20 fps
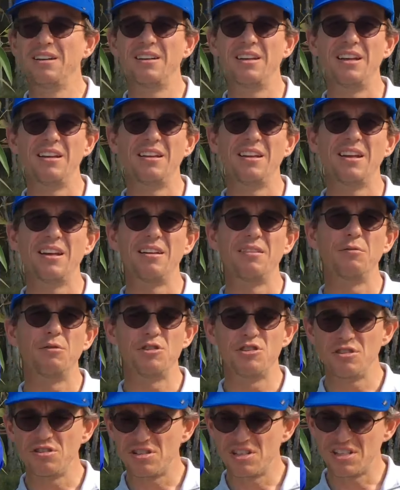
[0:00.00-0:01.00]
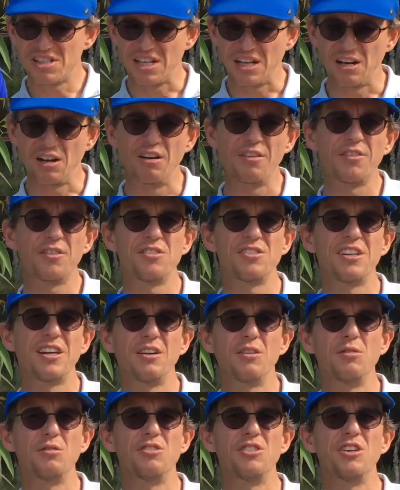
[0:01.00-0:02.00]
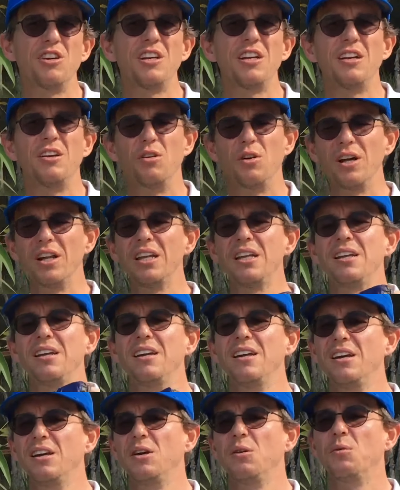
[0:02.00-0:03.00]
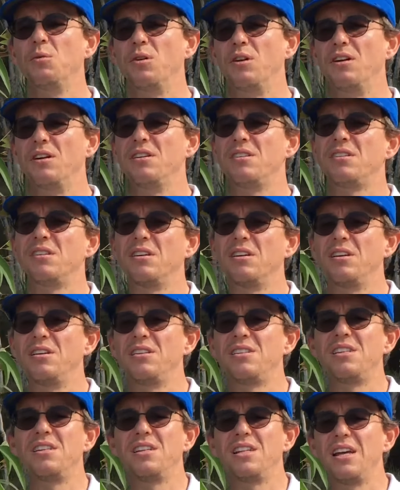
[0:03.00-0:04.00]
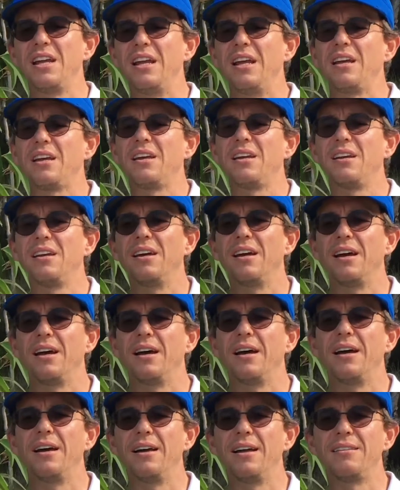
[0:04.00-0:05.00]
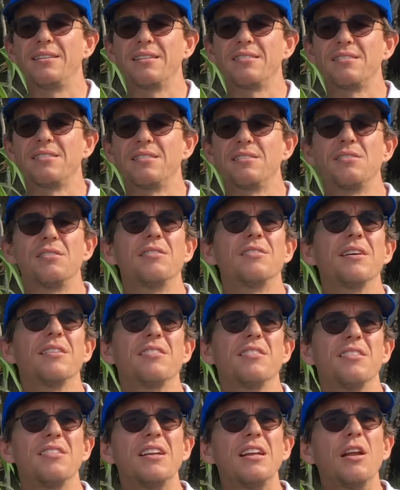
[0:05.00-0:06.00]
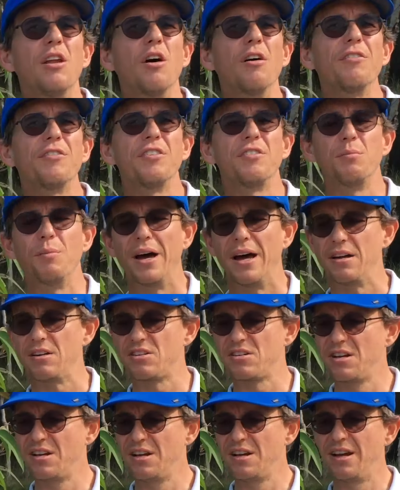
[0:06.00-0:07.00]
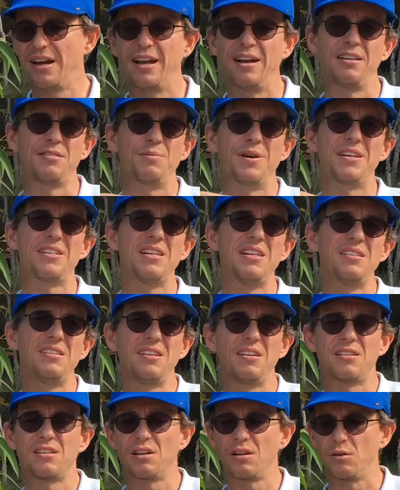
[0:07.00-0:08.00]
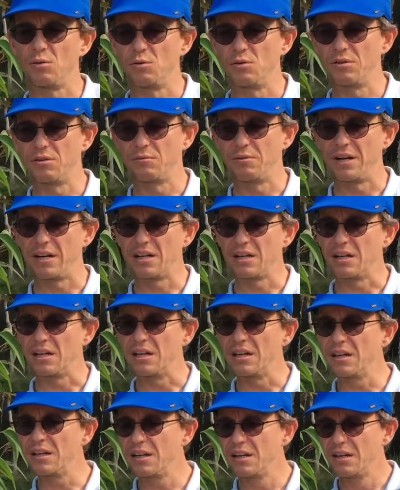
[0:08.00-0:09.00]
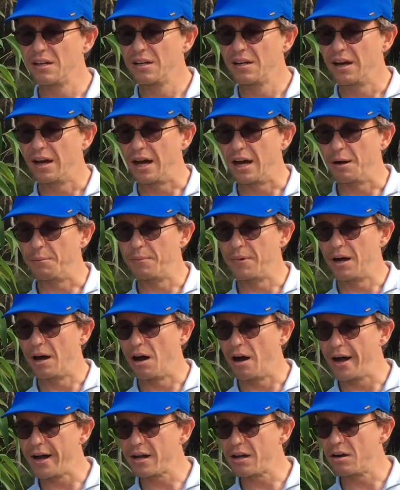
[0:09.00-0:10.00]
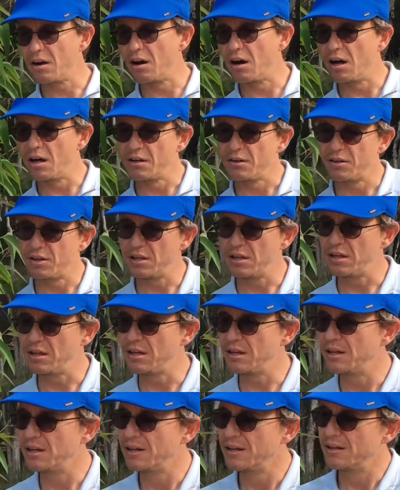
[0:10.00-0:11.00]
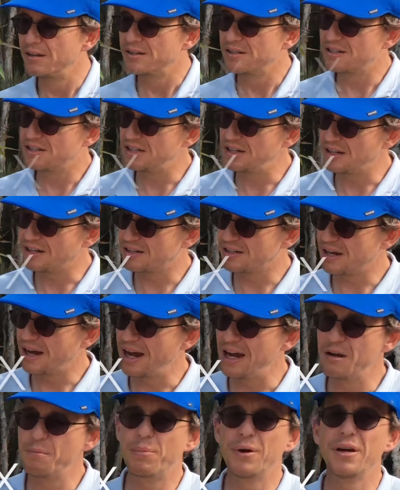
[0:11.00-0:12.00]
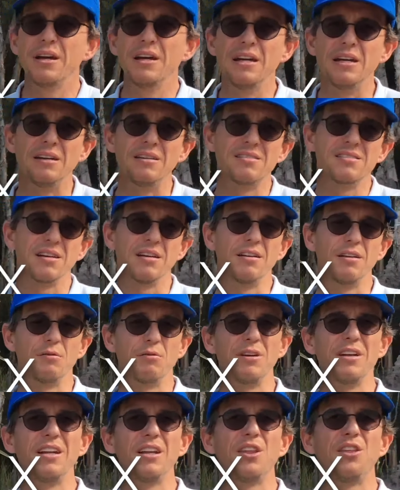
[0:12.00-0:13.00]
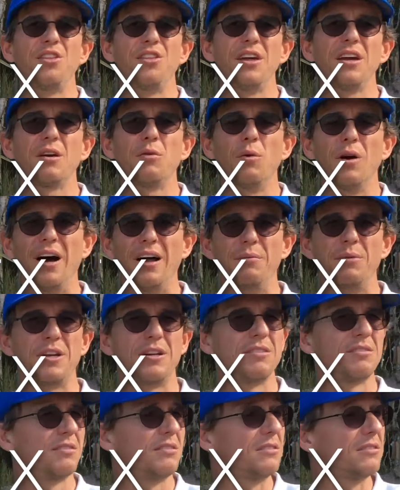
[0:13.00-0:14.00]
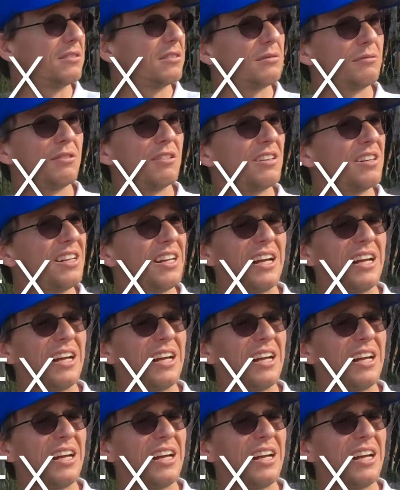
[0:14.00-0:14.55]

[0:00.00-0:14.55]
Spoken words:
and reduces their loft because they get all dirty and oily. Whereas in synthetic, it doesn't de-loft as much, and it's much easier to launder regularly. I got the 6AP, so the really thick one, because I wanted to